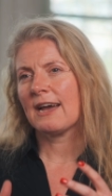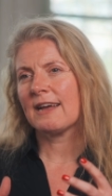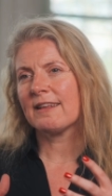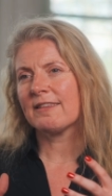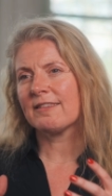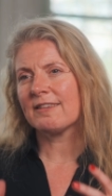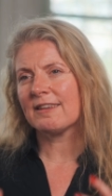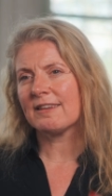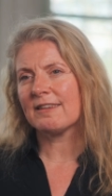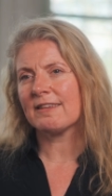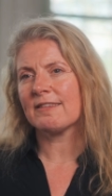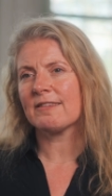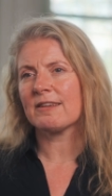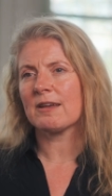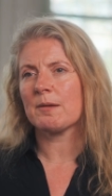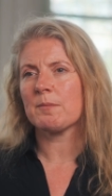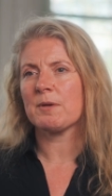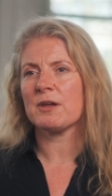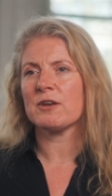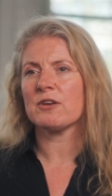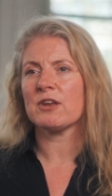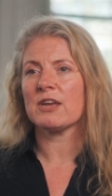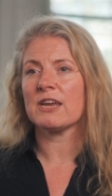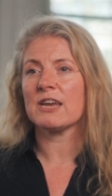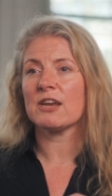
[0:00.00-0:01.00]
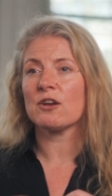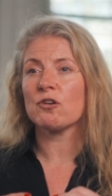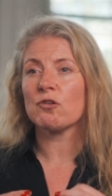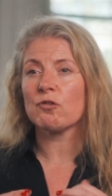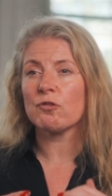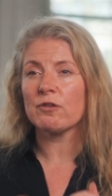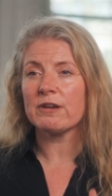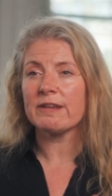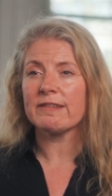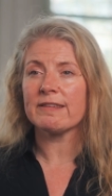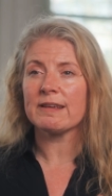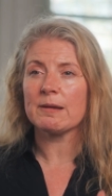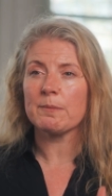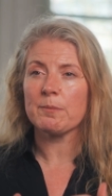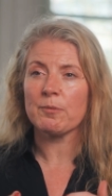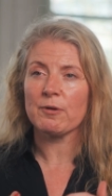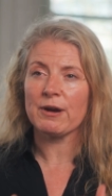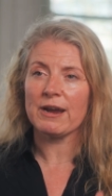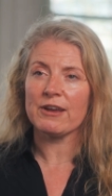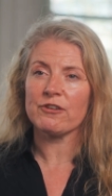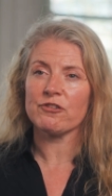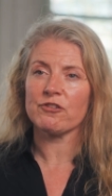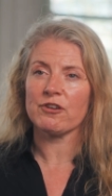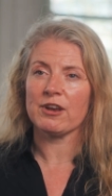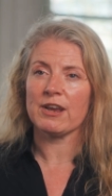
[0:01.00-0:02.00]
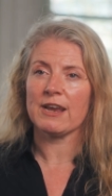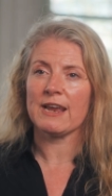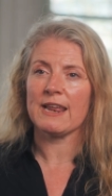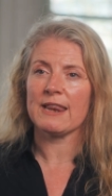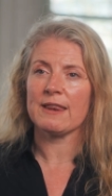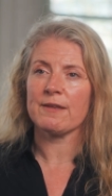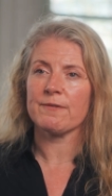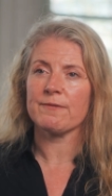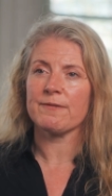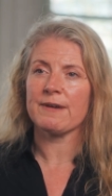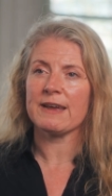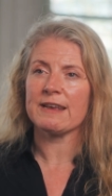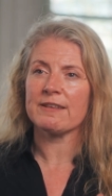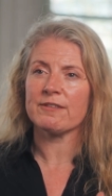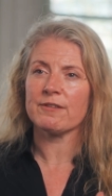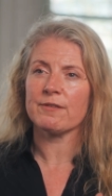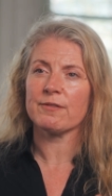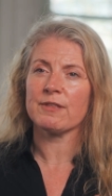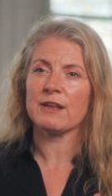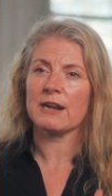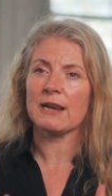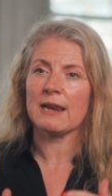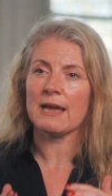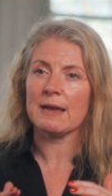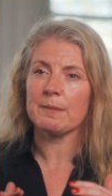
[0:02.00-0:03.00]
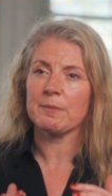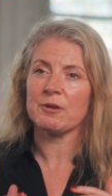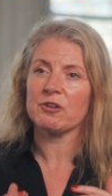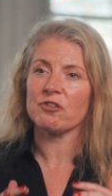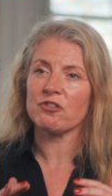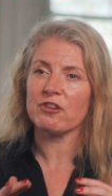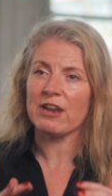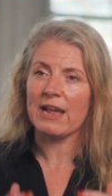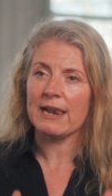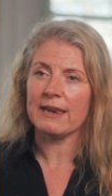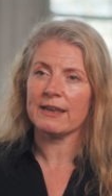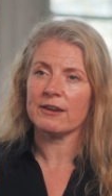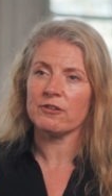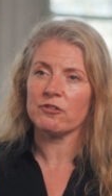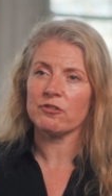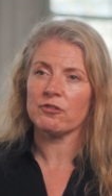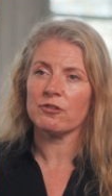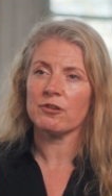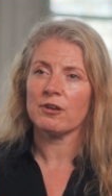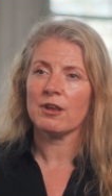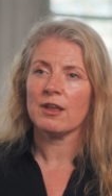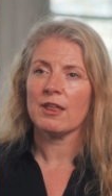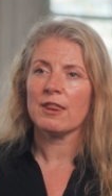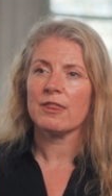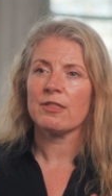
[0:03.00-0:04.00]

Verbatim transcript: As cities come under increasing pressure in the face of the climate challenge,